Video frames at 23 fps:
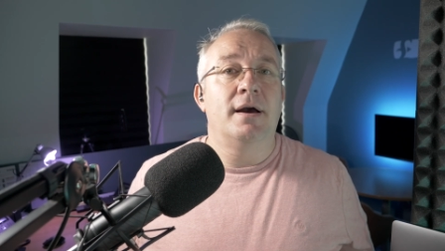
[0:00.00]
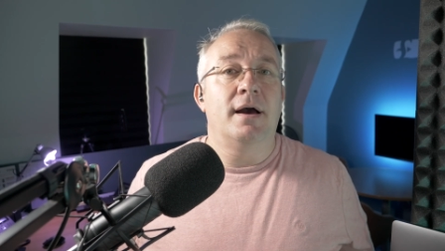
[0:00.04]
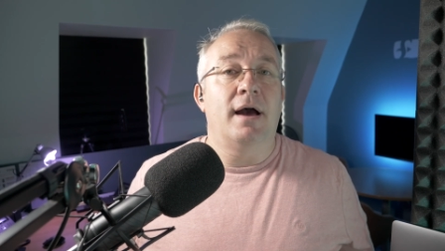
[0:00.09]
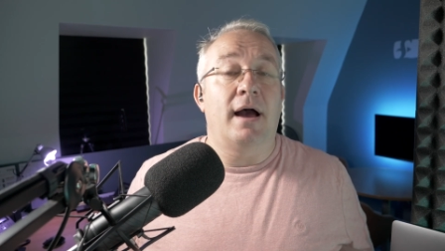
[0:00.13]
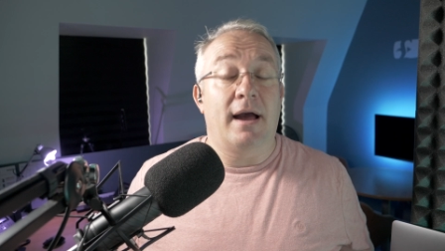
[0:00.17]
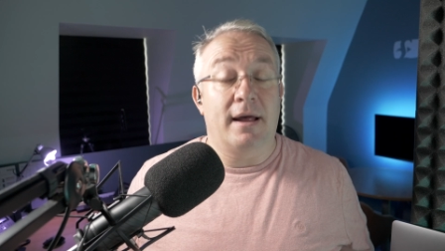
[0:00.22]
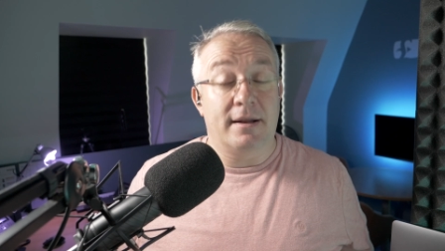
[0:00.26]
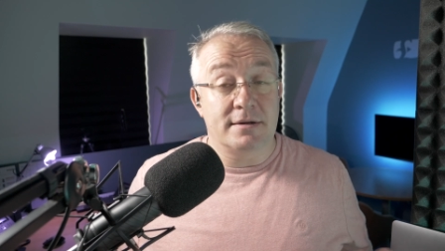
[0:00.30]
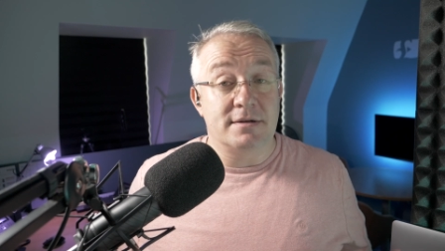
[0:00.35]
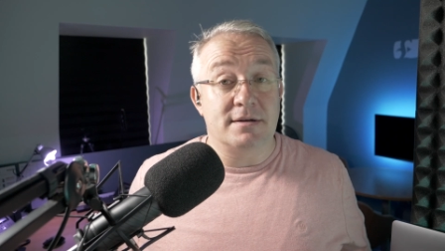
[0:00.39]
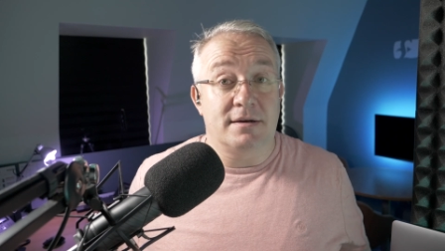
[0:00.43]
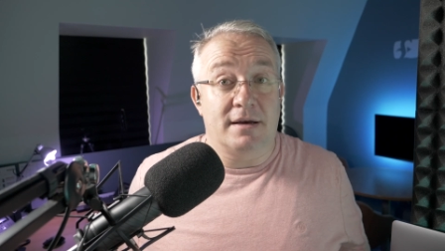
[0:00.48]

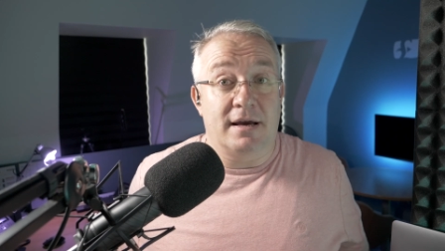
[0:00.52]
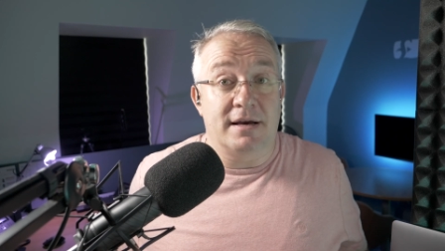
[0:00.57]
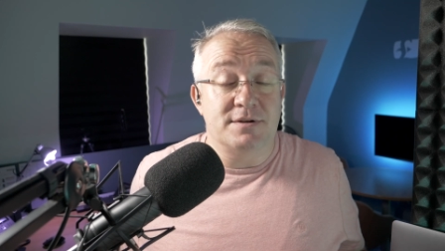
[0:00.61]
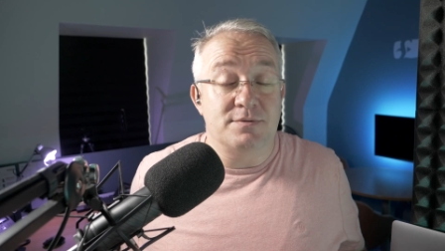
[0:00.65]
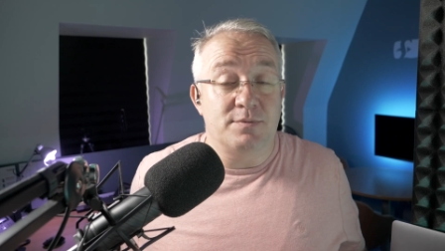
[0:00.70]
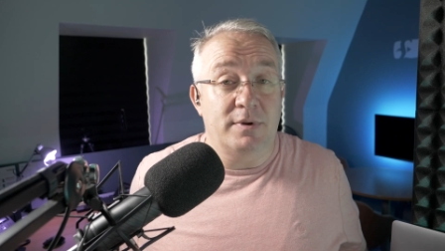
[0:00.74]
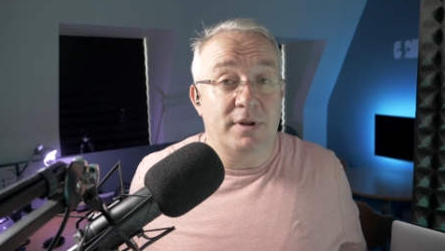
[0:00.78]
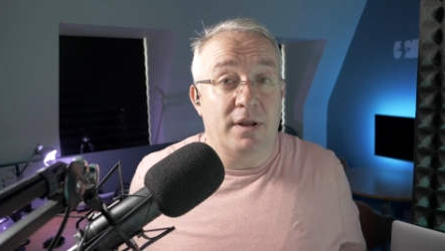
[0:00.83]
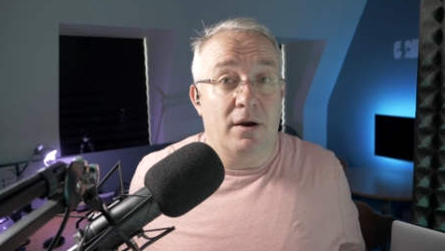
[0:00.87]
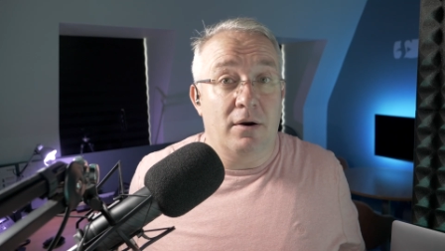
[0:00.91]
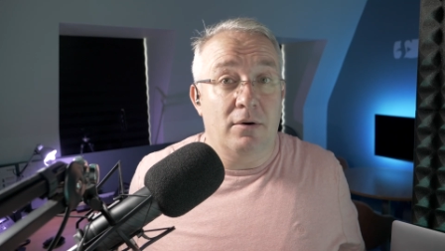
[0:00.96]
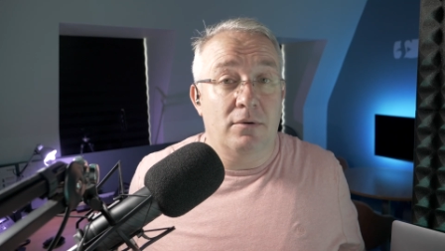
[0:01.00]
And as
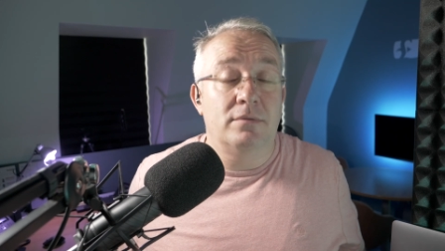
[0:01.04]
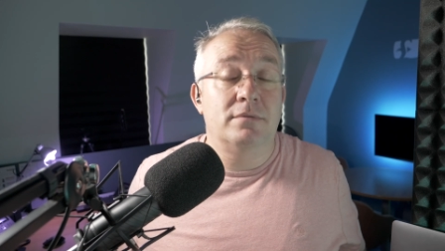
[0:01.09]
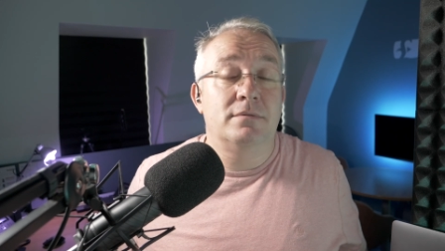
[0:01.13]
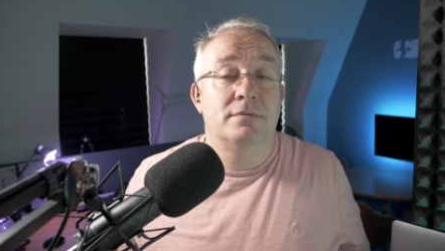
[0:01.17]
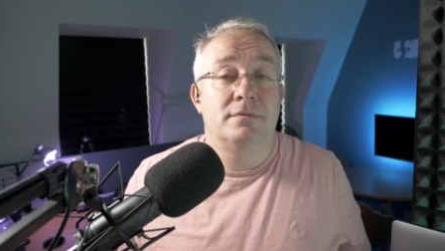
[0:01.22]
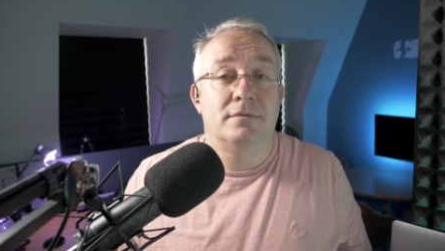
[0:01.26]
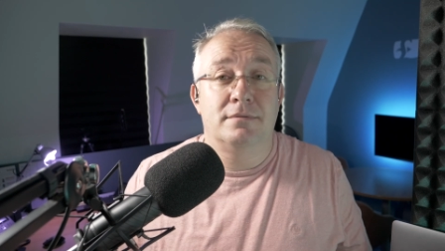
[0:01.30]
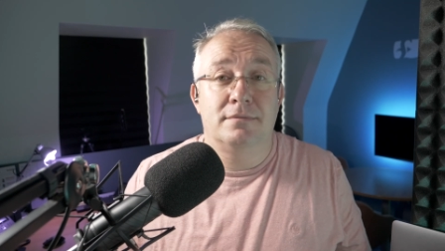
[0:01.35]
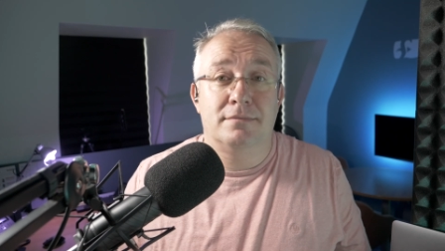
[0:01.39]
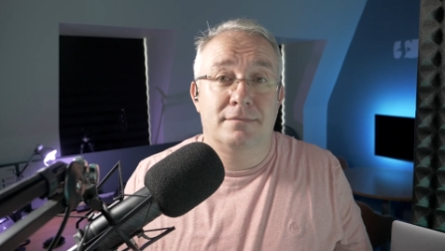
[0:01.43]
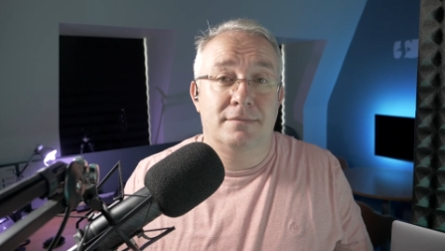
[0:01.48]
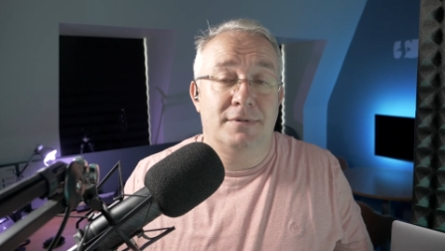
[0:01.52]
we know,
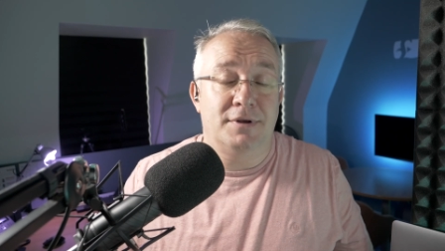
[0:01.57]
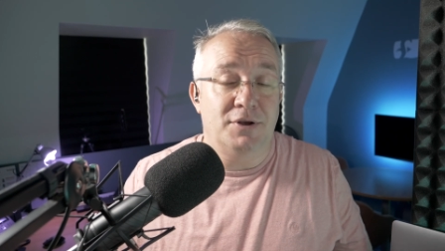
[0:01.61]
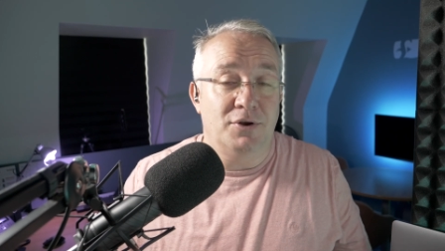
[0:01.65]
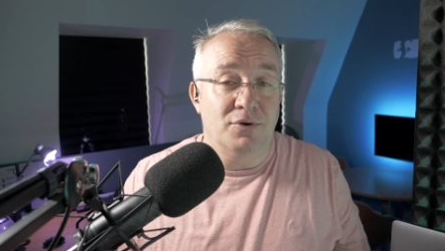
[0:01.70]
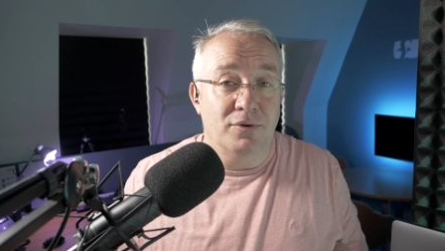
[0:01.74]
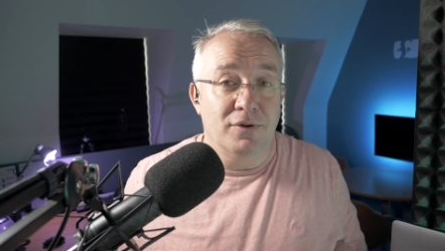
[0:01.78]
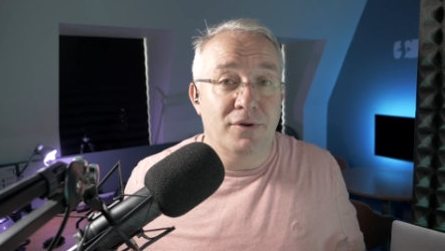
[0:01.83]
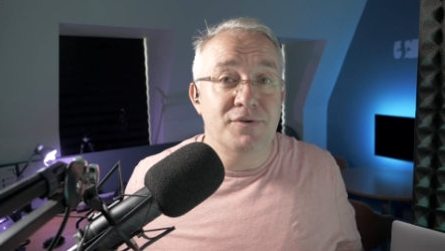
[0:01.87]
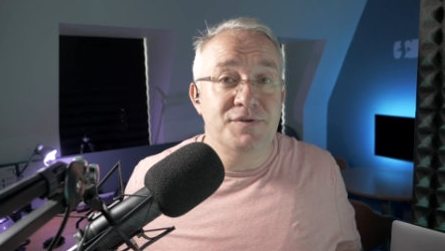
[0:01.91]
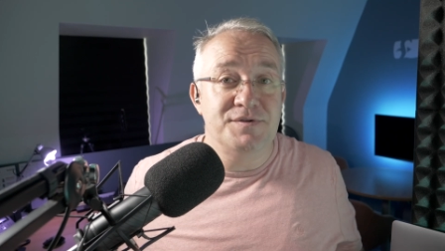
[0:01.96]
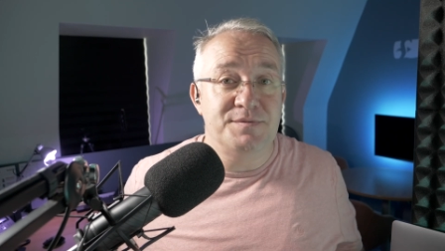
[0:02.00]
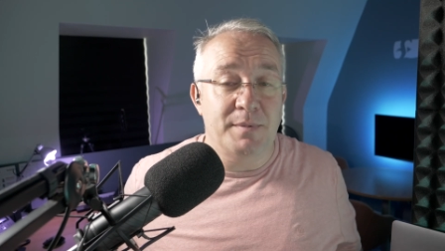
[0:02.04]
you
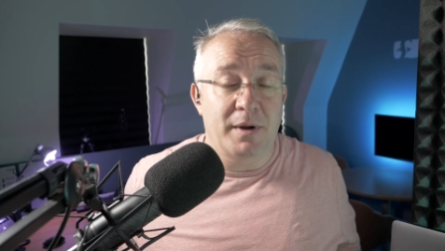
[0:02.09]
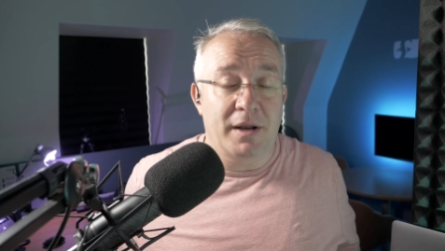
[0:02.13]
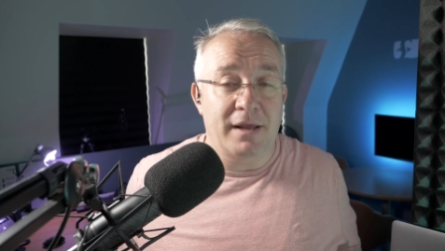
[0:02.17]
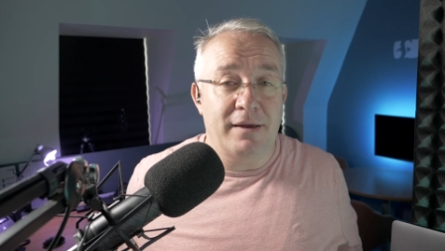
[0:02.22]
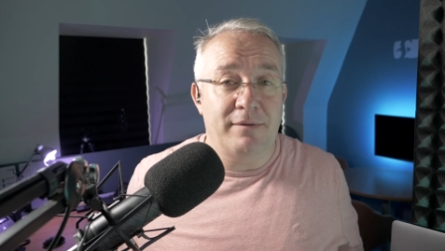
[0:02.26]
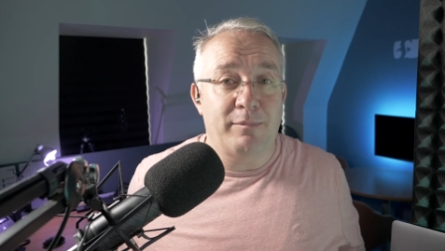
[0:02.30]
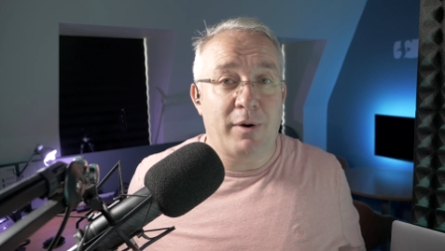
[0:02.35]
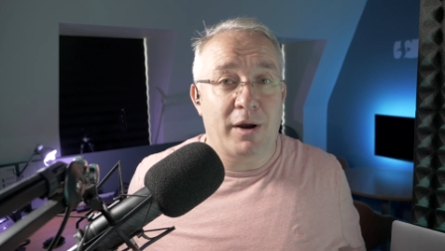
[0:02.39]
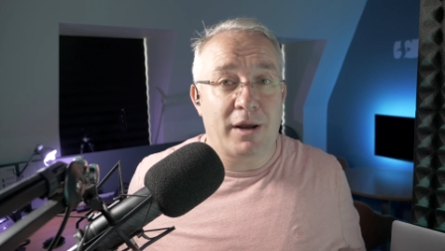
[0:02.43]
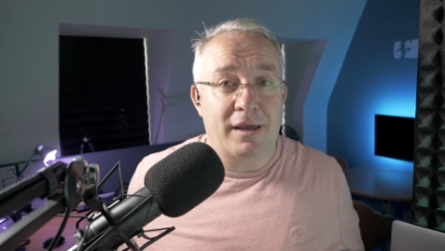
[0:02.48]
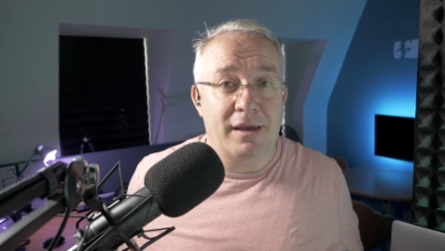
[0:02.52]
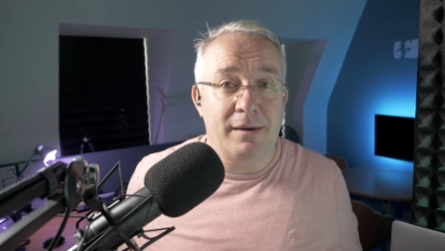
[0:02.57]
lose money
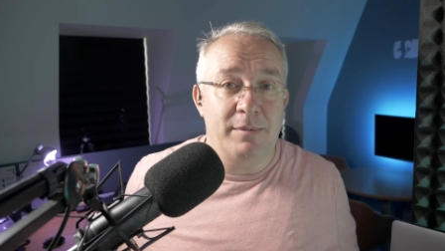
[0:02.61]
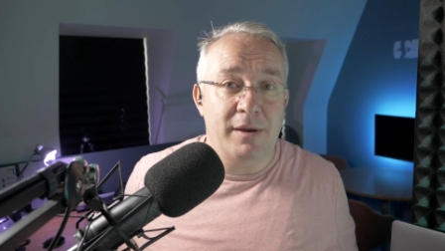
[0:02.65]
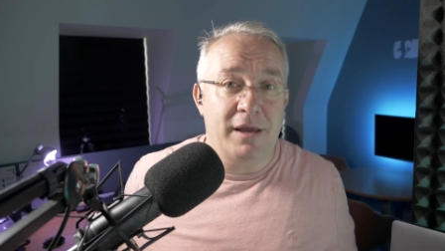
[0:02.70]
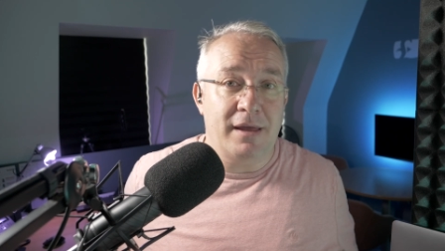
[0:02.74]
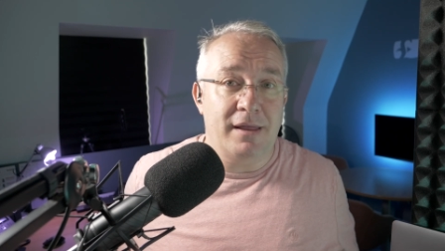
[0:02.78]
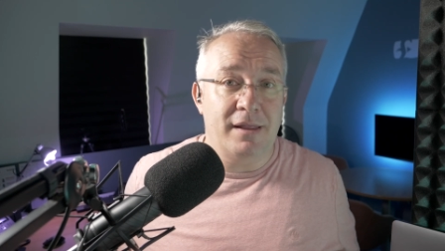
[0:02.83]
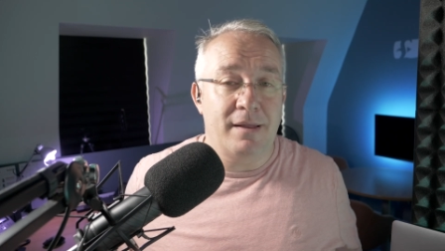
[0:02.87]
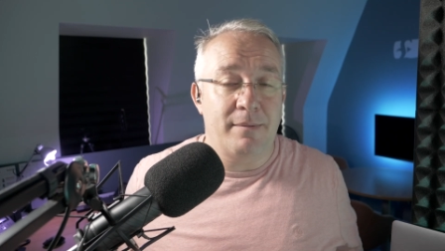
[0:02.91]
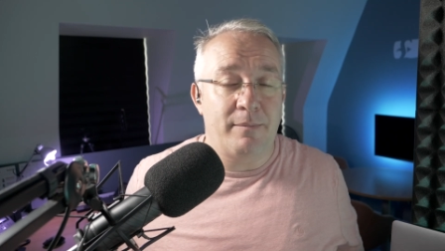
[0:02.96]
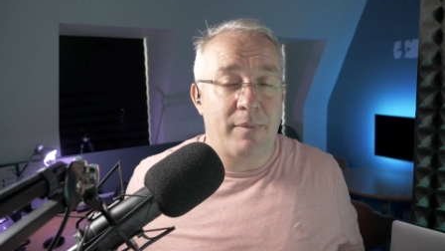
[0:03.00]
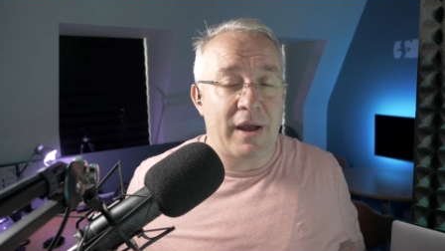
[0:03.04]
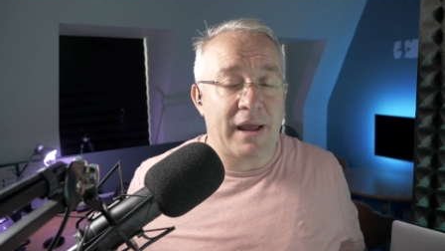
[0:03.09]
by keeping
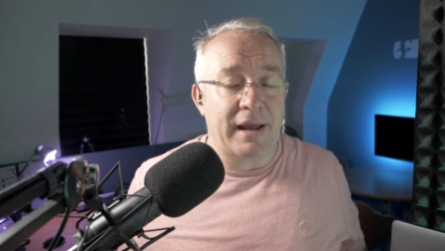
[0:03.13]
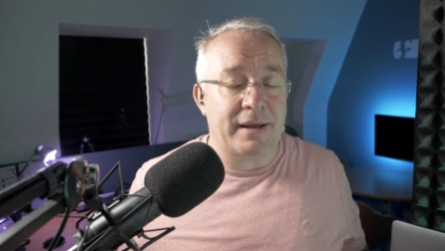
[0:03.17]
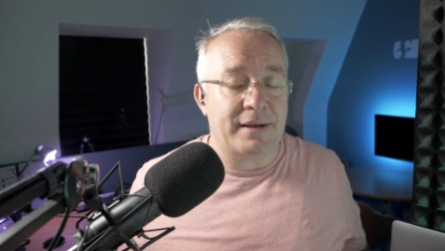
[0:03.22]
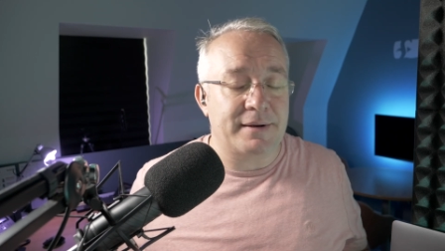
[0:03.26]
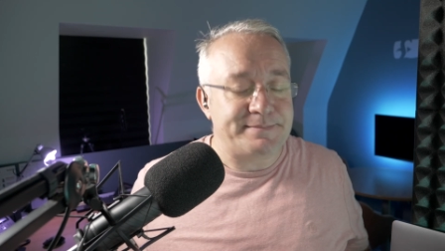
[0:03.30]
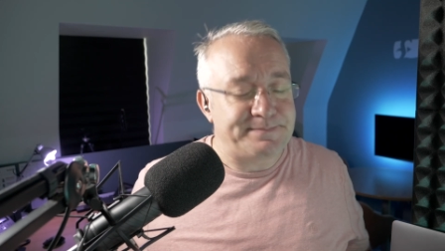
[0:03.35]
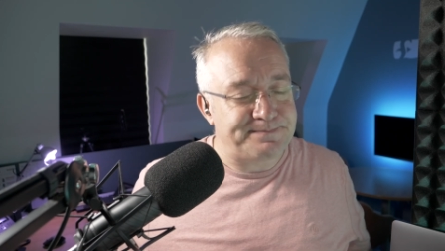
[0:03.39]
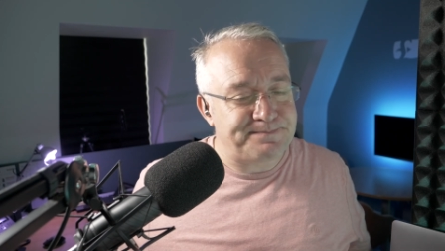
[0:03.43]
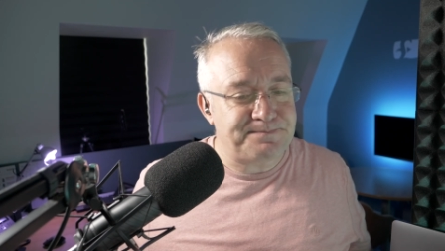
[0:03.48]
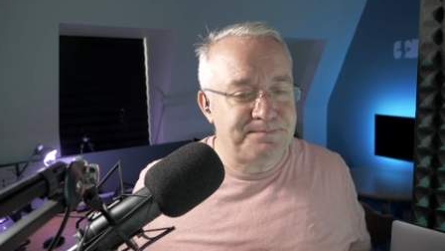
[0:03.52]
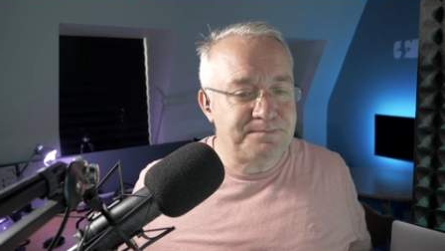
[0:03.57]
it in the bank.